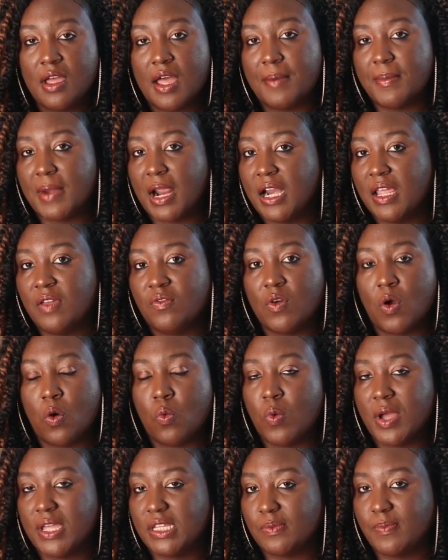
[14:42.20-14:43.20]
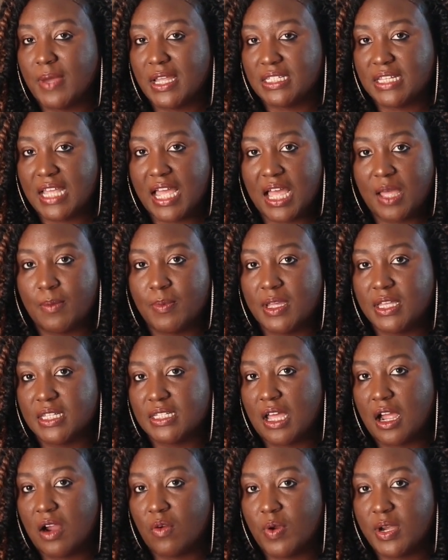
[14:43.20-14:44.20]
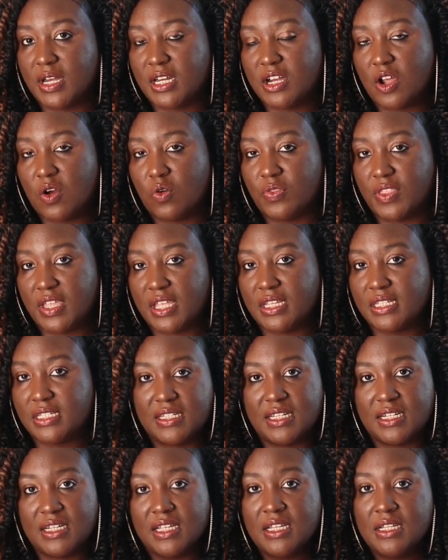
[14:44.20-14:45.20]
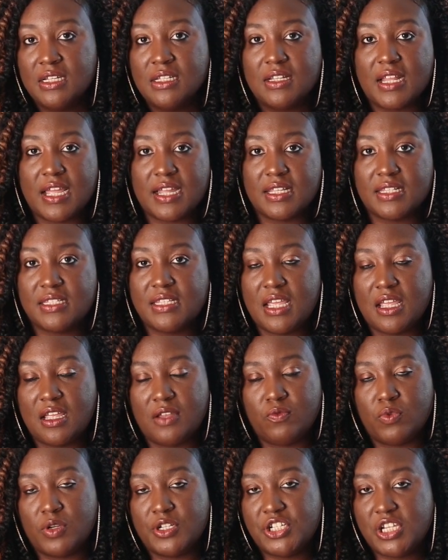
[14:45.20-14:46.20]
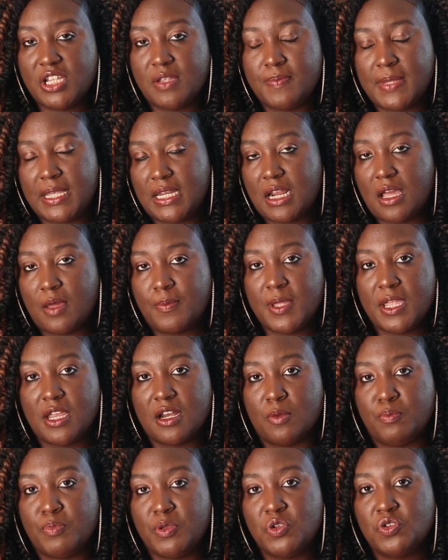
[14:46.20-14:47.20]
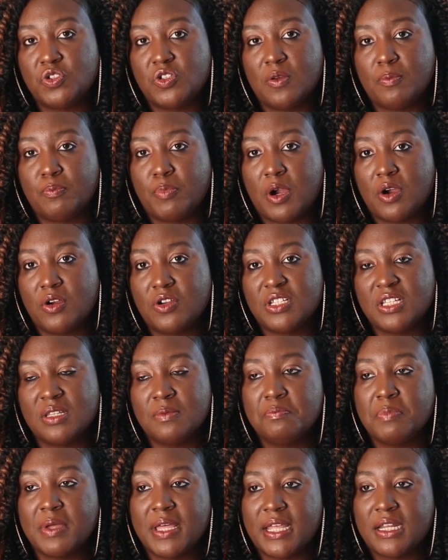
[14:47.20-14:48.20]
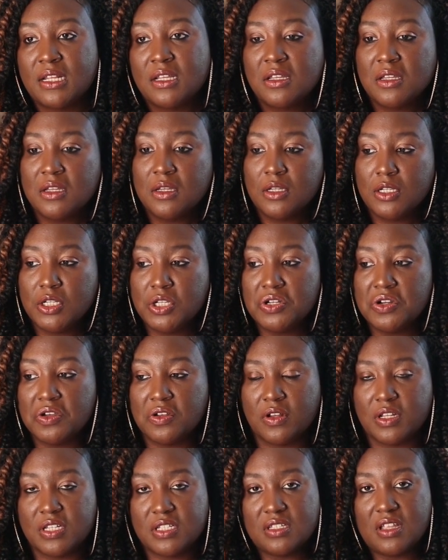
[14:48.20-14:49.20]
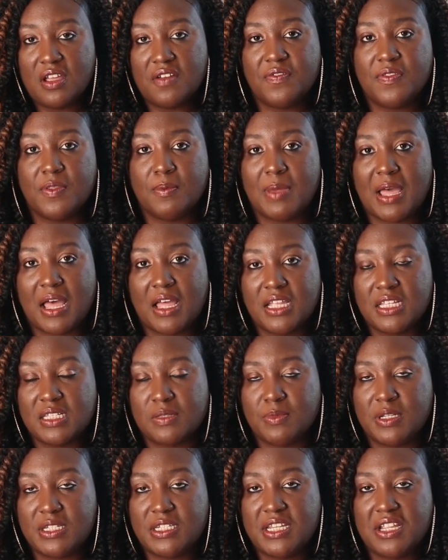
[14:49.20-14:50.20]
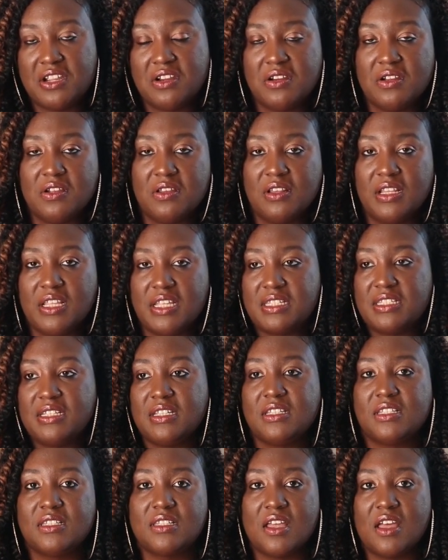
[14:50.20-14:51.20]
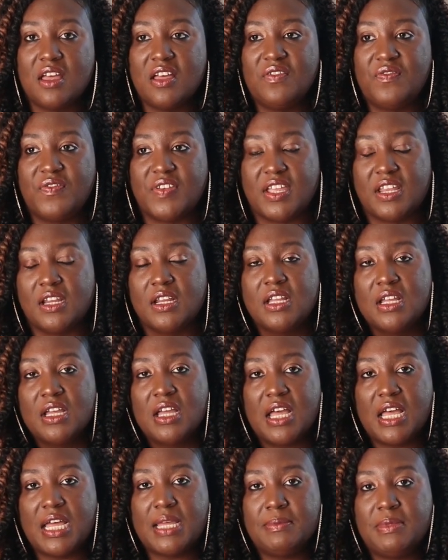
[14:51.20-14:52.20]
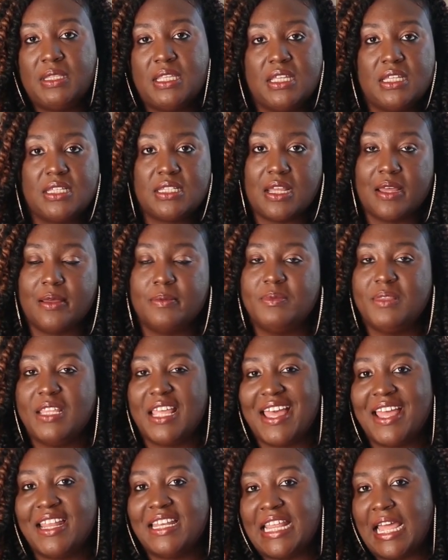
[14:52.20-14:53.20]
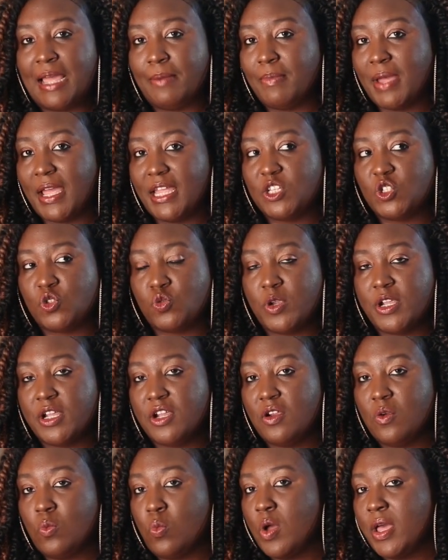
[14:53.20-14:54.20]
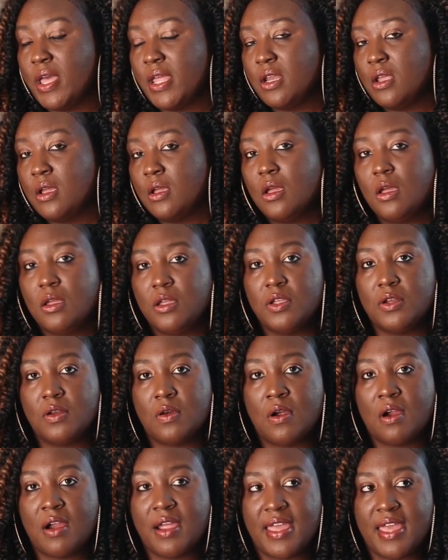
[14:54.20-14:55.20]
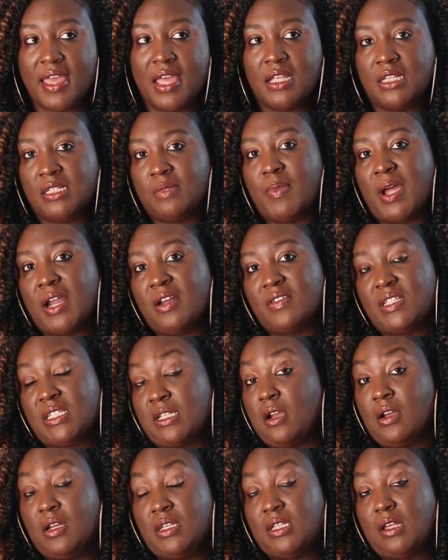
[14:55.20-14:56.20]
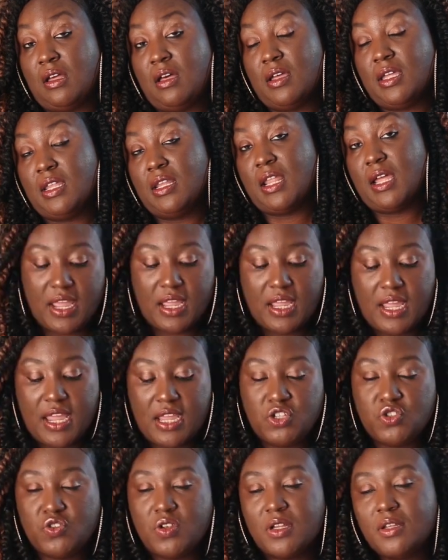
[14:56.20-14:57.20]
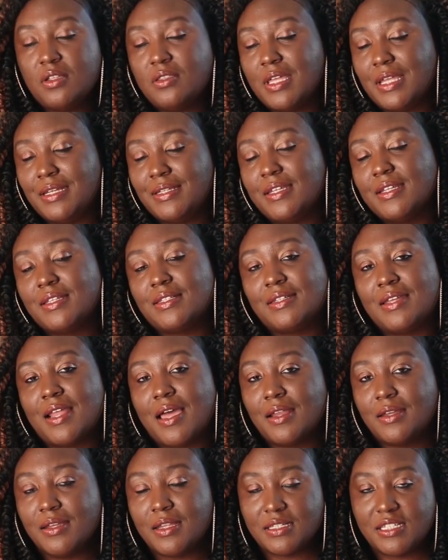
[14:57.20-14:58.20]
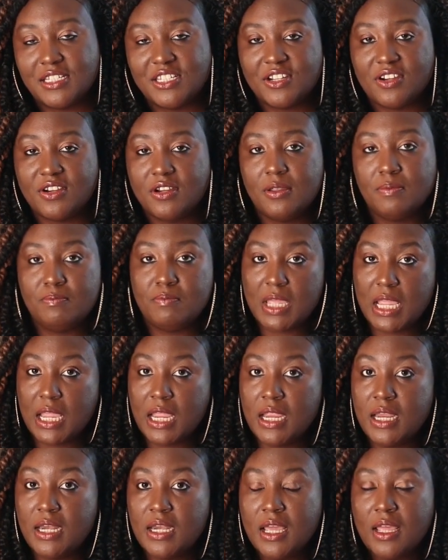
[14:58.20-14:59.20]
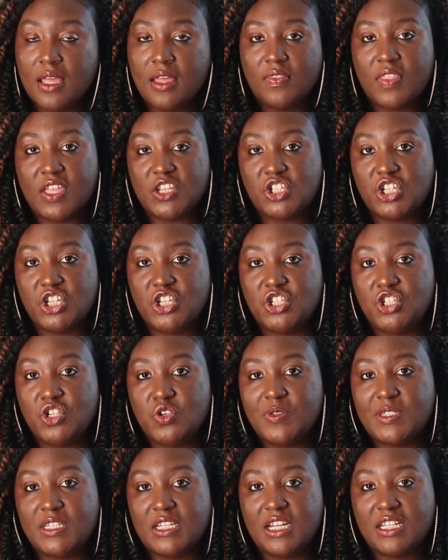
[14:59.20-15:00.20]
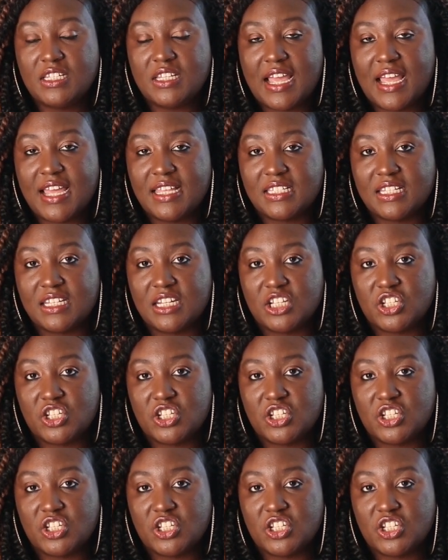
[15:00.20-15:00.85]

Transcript: I'm not even going to waste my time because I already know this. And like I said, Rashid may not be an abusive person, but you know, the stuff about his materialistic stuff and I'm this, I'm that. That might trigger what, you know, her ex might have started talking like. Adriana, that does not necessarily mean that she's using this as an